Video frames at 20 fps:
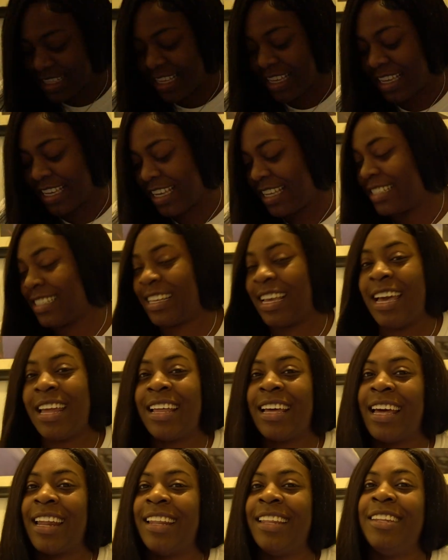thing is, I kind
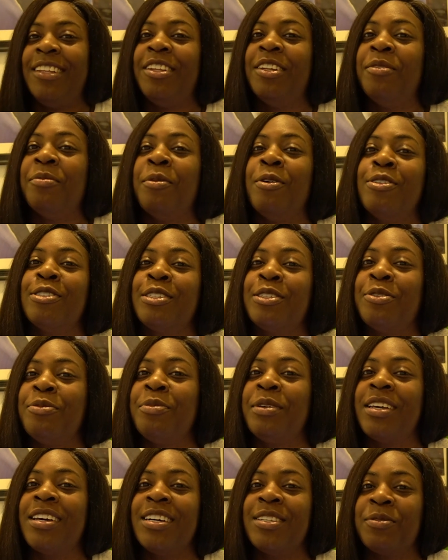of got a little emotional
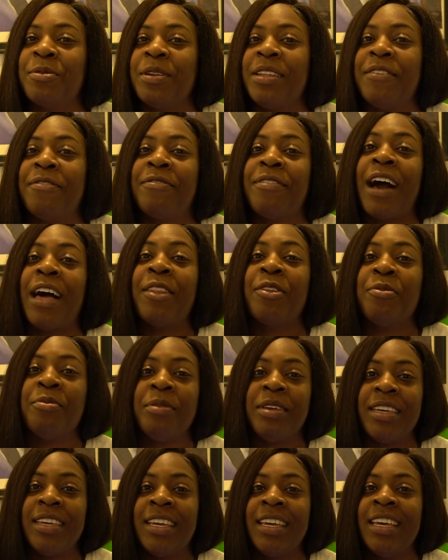because when he followed
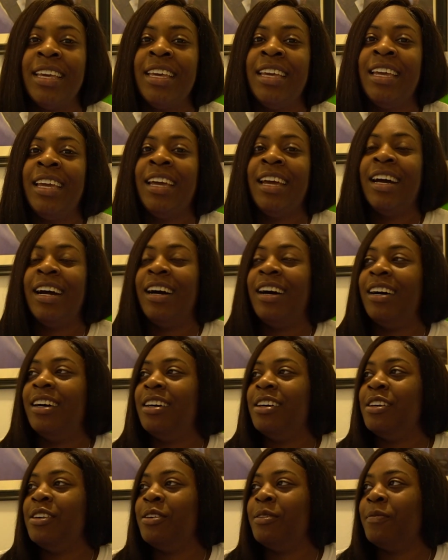me,
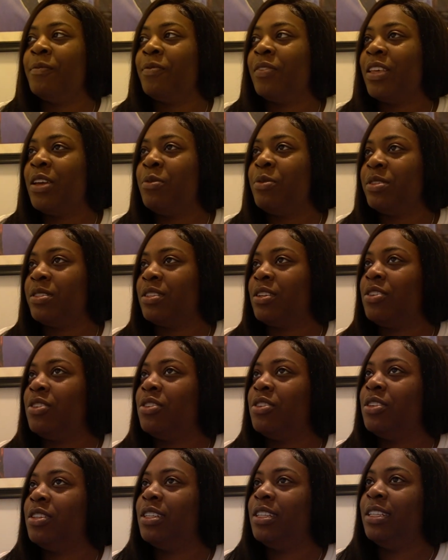it was
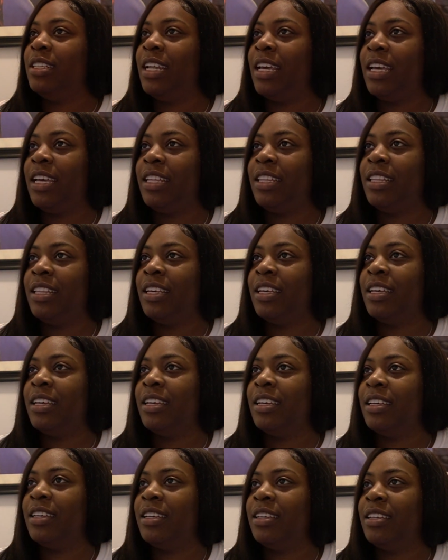on a day that